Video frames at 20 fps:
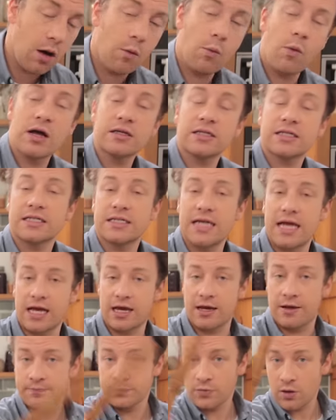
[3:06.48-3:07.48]
1
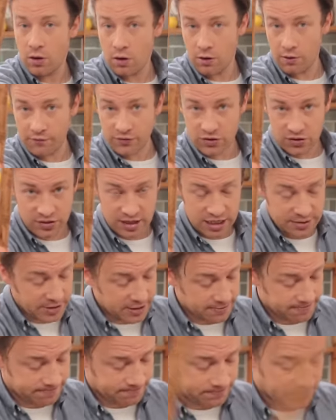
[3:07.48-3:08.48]
stick of
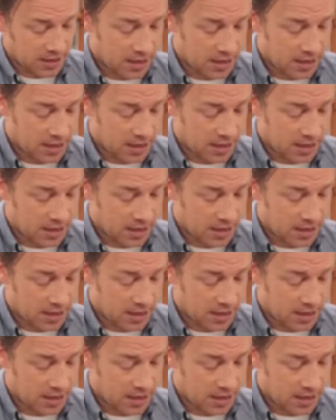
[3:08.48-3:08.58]
cinnamon,